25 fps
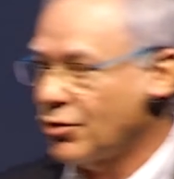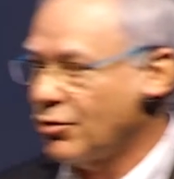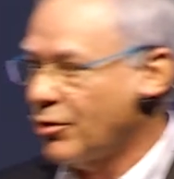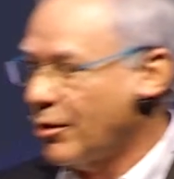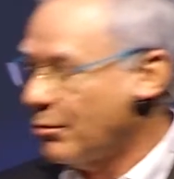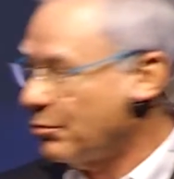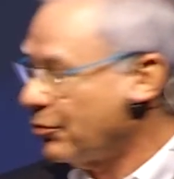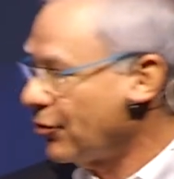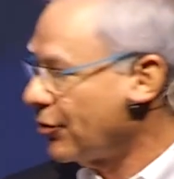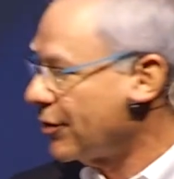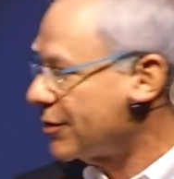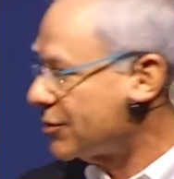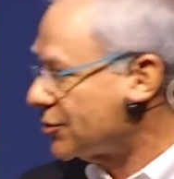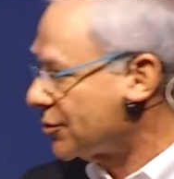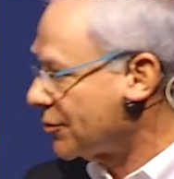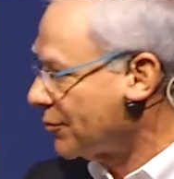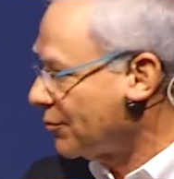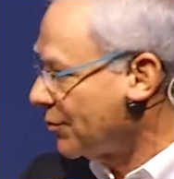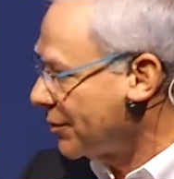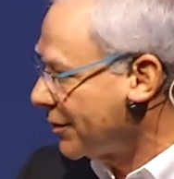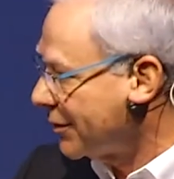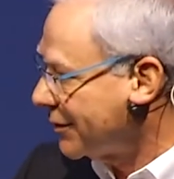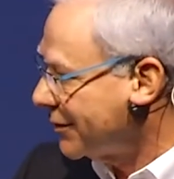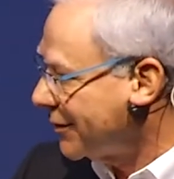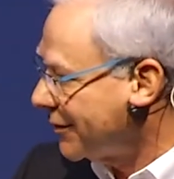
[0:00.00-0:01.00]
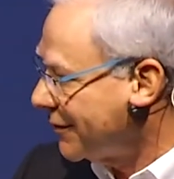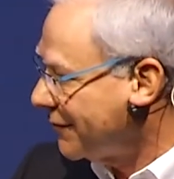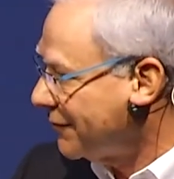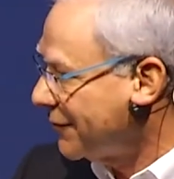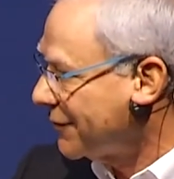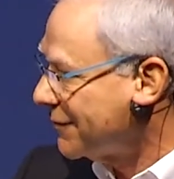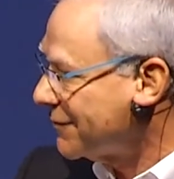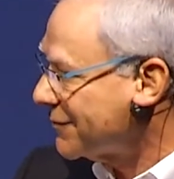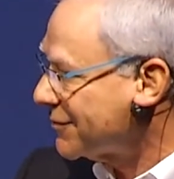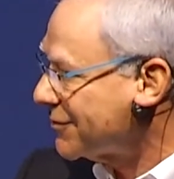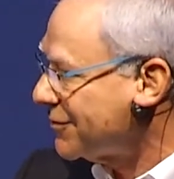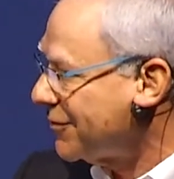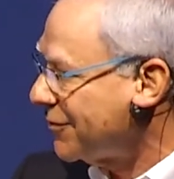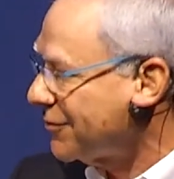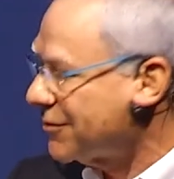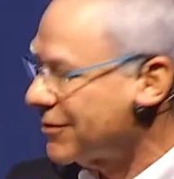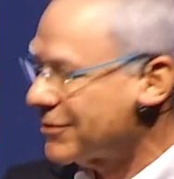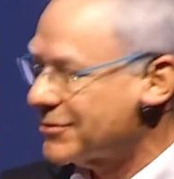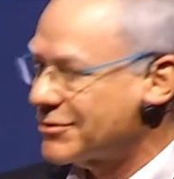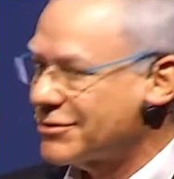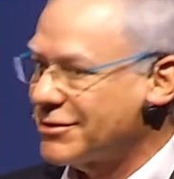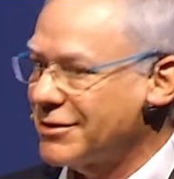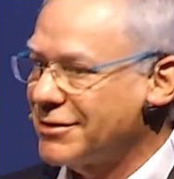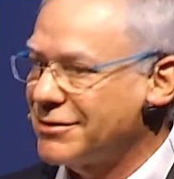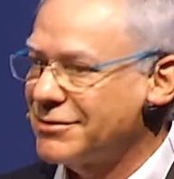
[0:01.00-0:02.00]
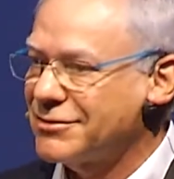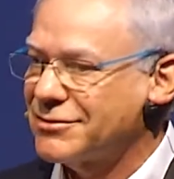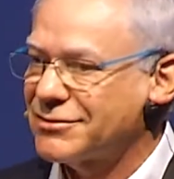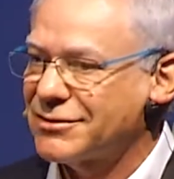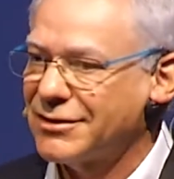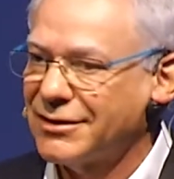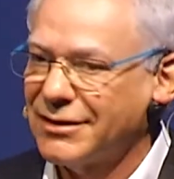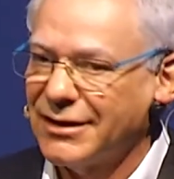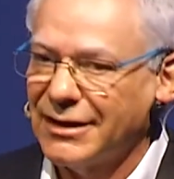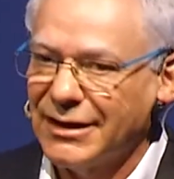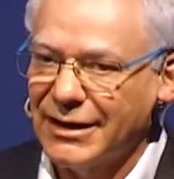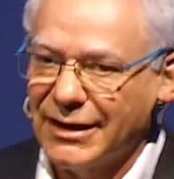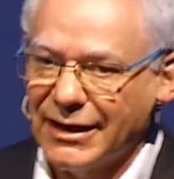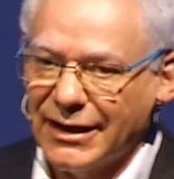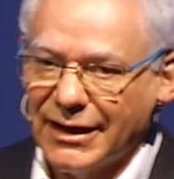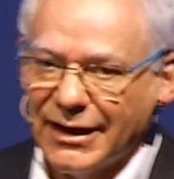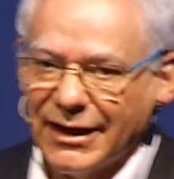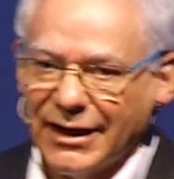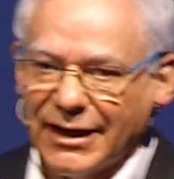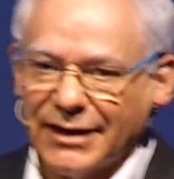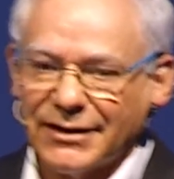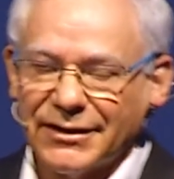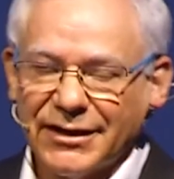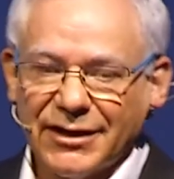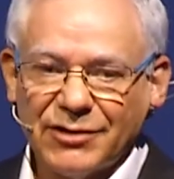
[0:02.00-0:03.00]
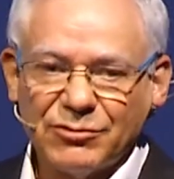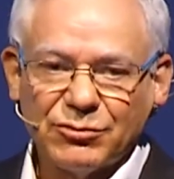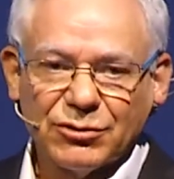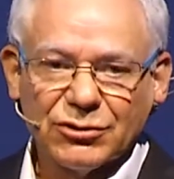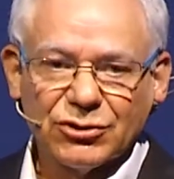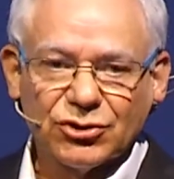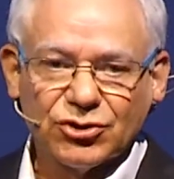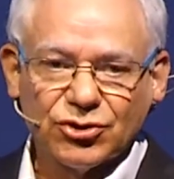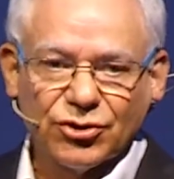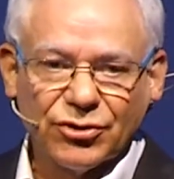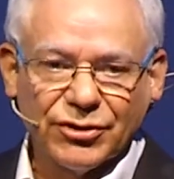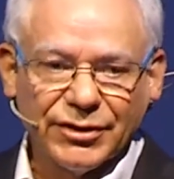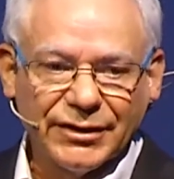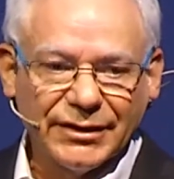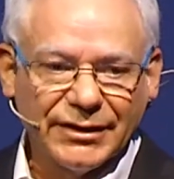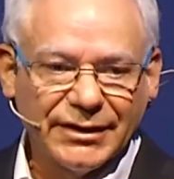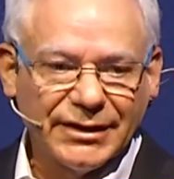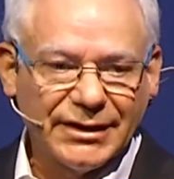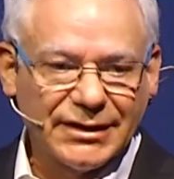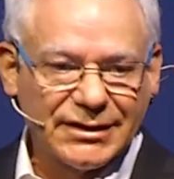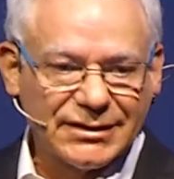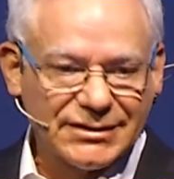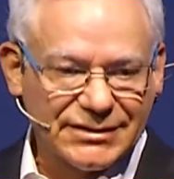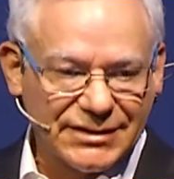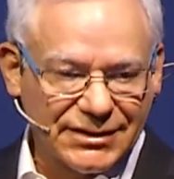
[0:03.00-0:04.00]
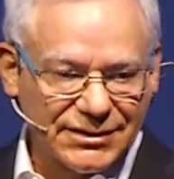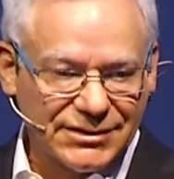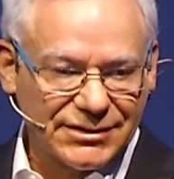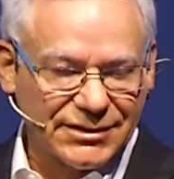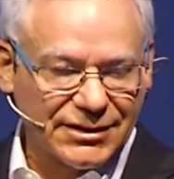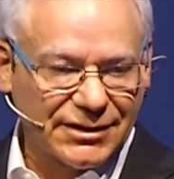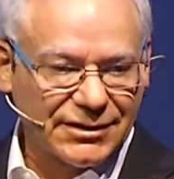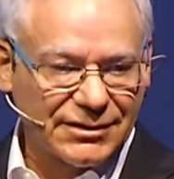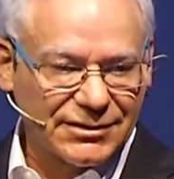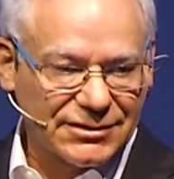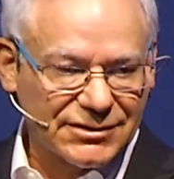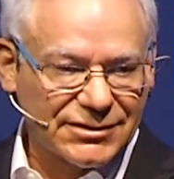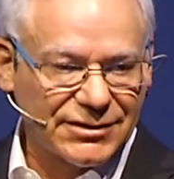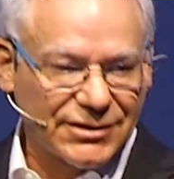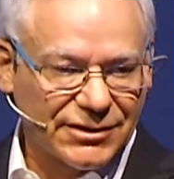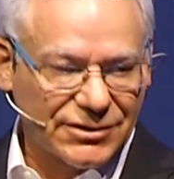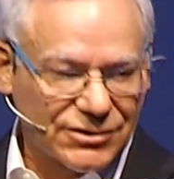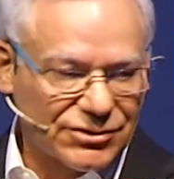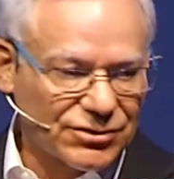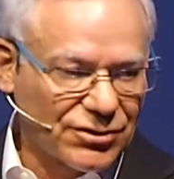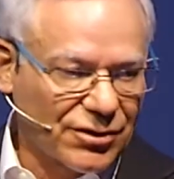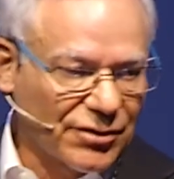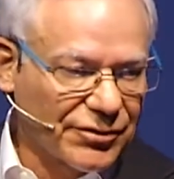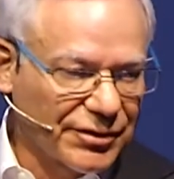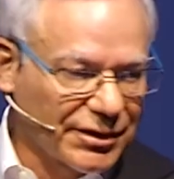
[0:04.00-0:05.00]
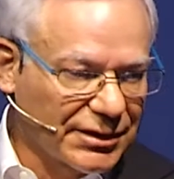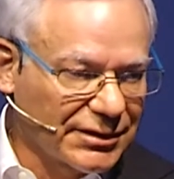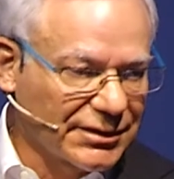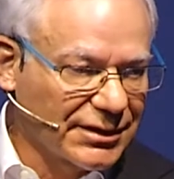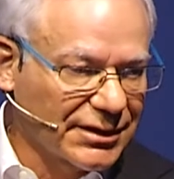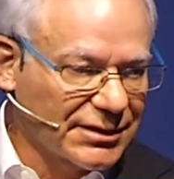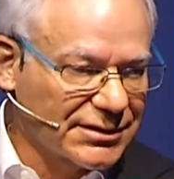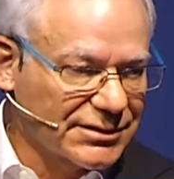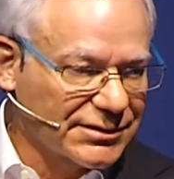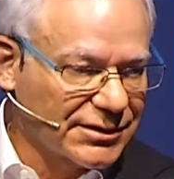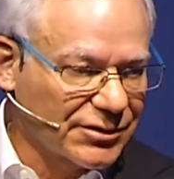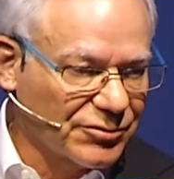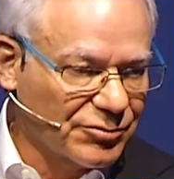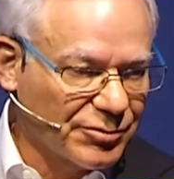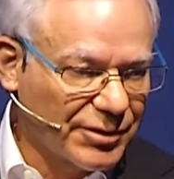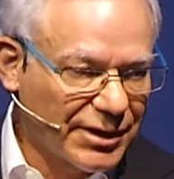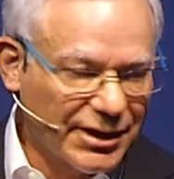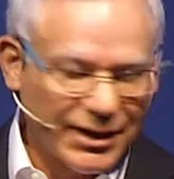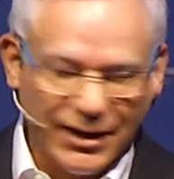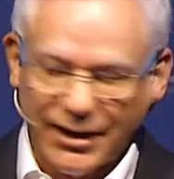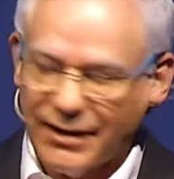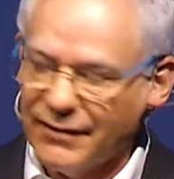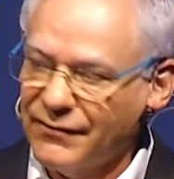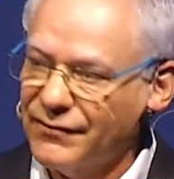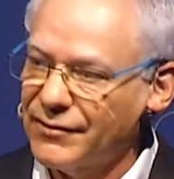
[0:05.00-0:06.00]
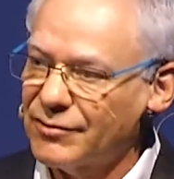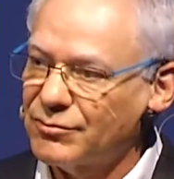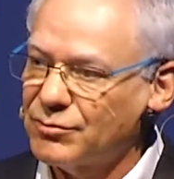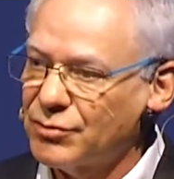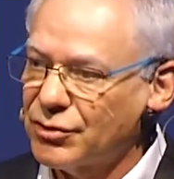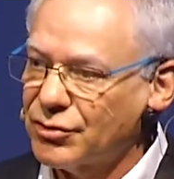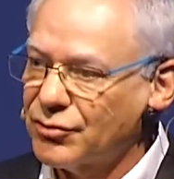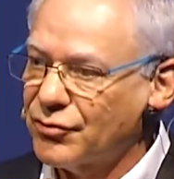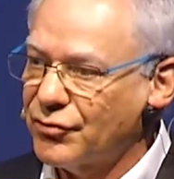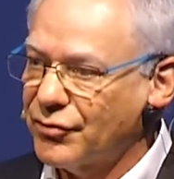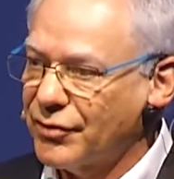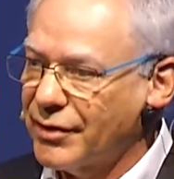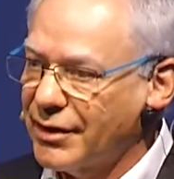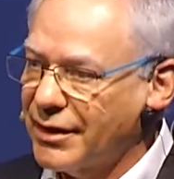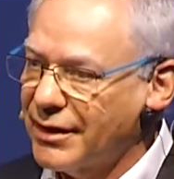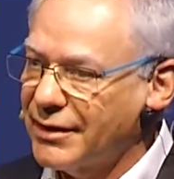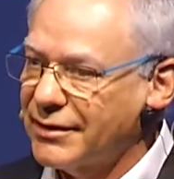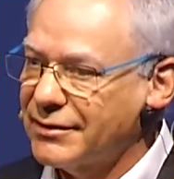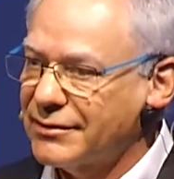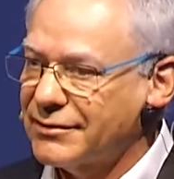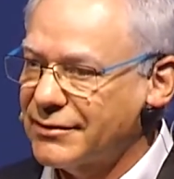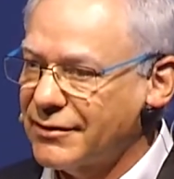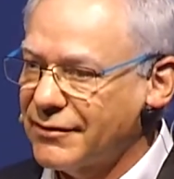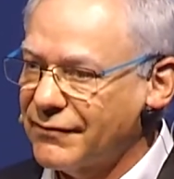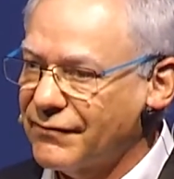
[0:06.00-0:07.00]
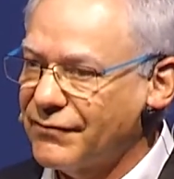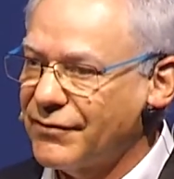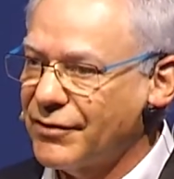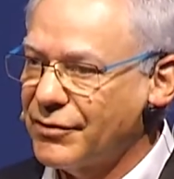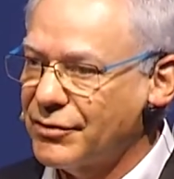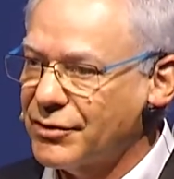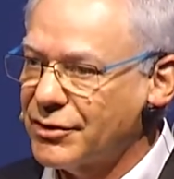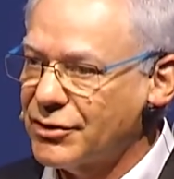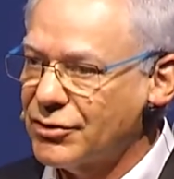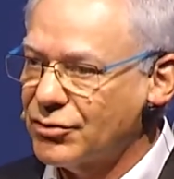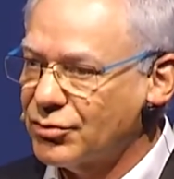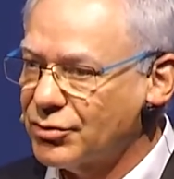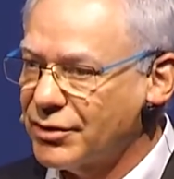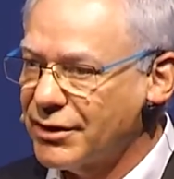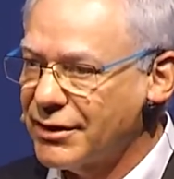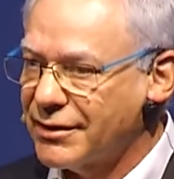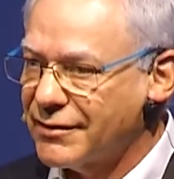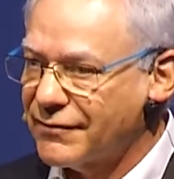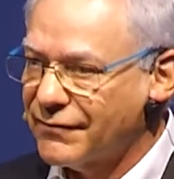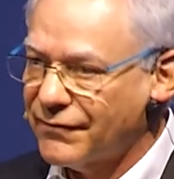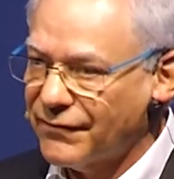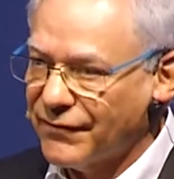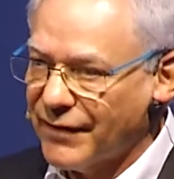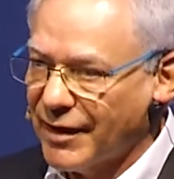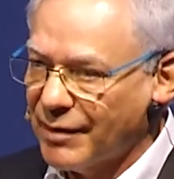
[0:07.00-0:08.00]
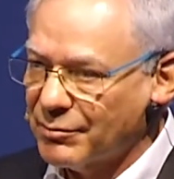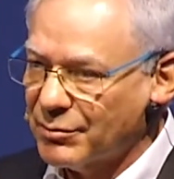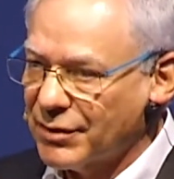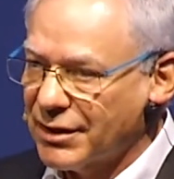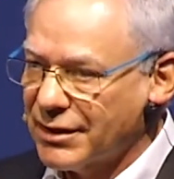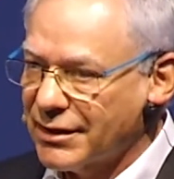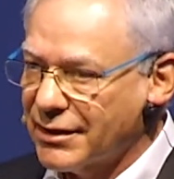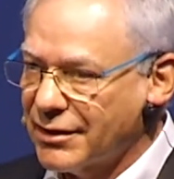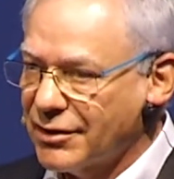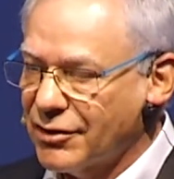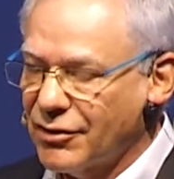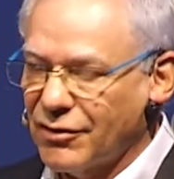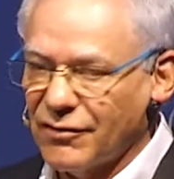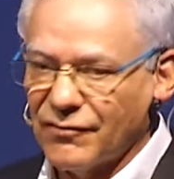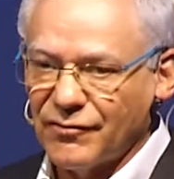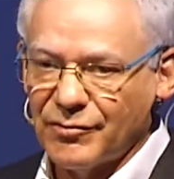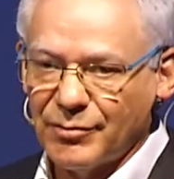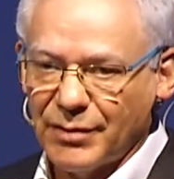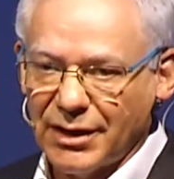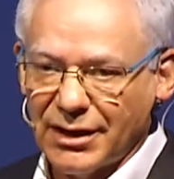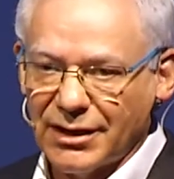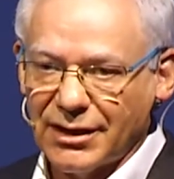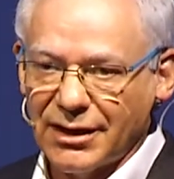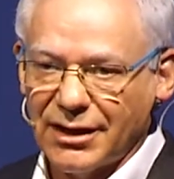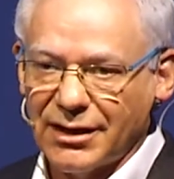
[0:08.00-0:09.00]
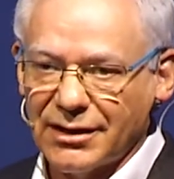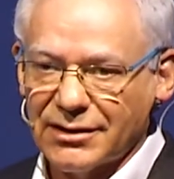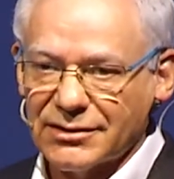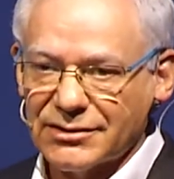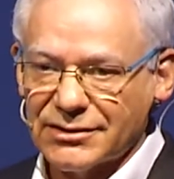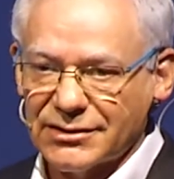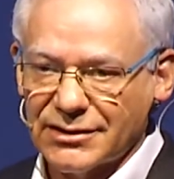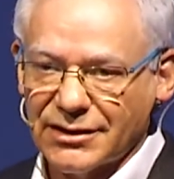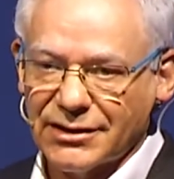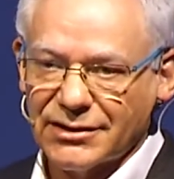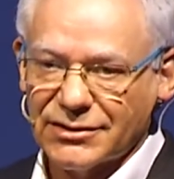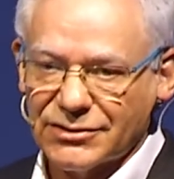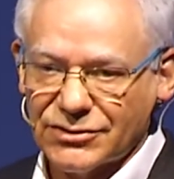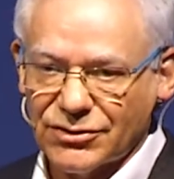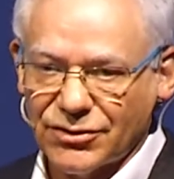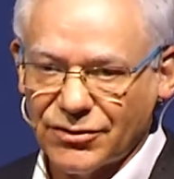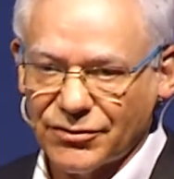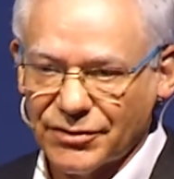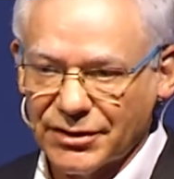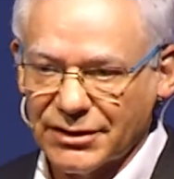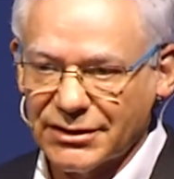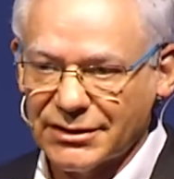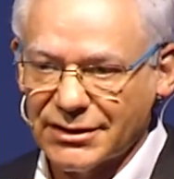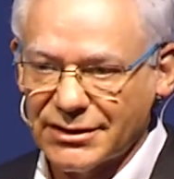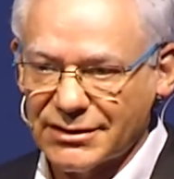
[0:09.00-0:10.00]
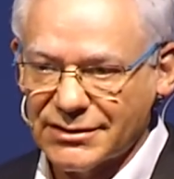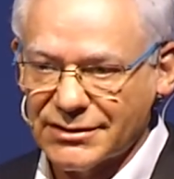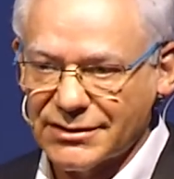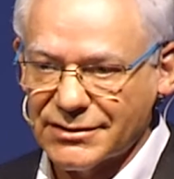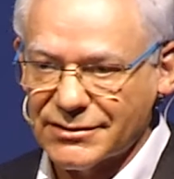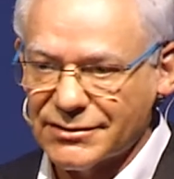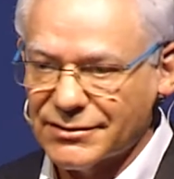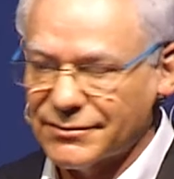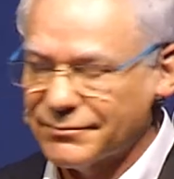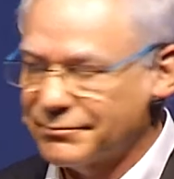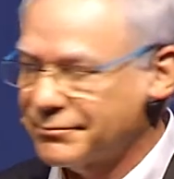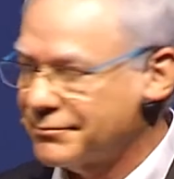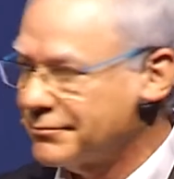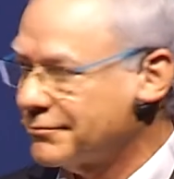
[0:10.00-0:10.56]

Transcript: cooperation with the Tel Aviv Stock Exchange. And they will join the existing CSR index that we have and will create a very unique family of Maala CSR indexes.